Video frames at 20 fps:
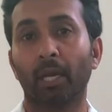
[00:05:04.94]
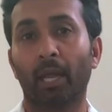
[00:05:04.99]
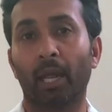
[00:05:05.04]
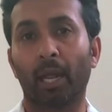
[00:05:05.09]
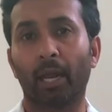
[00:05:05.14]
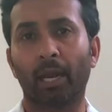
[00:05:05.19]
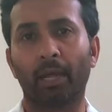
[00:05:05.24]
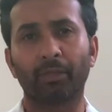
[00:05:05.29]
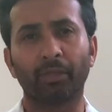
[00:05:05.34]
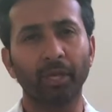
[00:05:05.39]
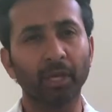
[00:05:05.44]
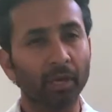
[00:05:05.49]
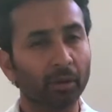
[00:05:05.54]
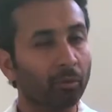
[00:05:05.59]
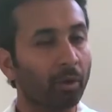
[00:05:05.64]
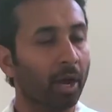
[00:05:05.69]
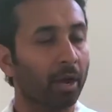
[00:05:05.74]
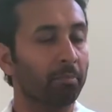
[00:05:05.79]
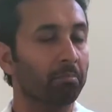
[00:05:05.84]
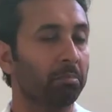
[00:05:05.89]
And I think
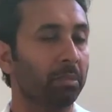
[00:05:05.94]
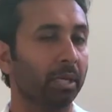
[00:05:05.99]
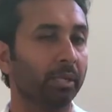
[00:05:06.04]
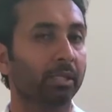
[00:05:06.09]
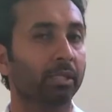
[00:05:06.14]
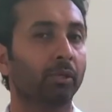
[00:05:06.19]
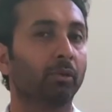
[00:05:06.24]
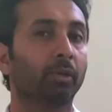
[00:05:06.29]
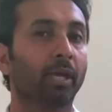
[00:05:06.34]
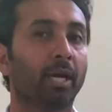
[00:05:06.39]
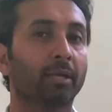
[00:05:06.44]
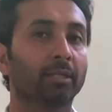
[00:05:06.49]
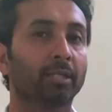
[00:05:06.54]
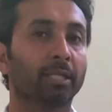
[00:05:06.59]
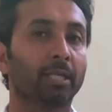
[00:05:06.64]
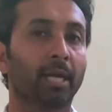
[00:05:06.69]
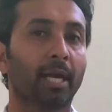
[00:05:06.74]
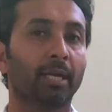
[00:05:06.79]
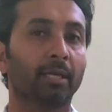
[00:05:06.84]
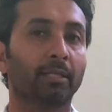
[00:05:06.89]
around
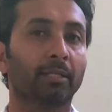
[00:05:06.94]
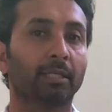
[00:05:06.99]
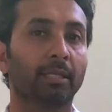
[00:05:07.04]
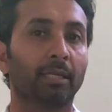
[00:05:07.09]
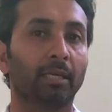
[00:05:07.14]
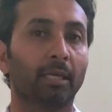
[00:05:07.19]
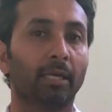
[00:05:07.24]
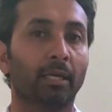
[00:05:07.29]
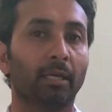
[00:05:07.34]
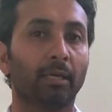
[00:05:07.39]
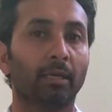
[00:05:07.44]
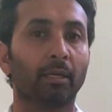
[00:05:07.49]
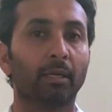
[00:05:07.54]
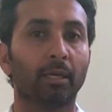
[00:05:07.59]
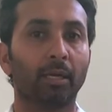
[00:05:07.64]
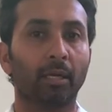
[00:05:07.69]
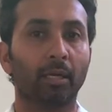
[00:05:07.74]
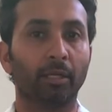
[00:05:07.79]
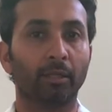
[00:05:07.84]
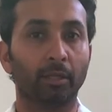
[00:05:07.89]

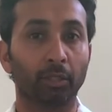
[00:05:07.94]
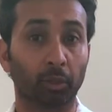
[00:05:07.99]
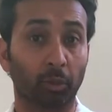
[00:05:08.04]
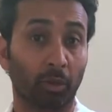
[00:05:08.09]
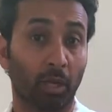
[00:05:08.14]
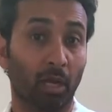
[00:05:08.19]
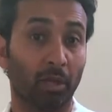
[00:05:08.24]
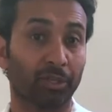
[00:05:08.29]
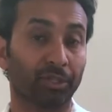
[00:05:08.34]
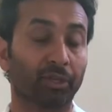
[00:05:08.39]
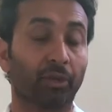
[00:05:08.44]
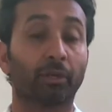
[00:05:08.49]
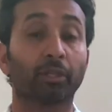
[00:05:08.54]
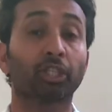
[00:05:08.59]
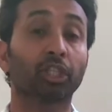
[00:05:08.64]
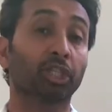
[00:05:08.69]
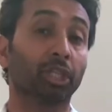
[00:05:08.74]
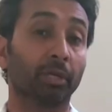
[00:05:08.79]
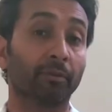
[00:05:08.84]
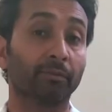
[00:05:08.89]
mid-2019, this will all
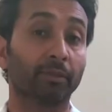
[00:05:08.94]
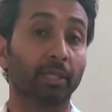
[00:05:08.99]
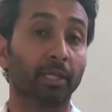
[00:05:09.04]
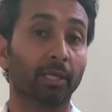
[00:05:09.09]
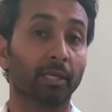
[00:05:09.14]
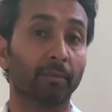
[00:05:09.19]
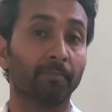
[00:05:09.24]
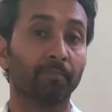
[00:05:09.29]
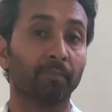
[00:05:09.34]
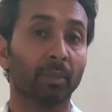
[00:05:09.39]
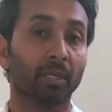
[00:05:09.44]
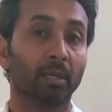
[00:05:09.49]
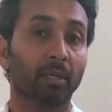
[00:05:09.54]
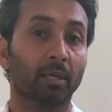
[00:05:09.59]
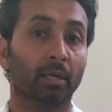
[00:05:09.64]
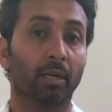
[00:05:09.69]
start shifting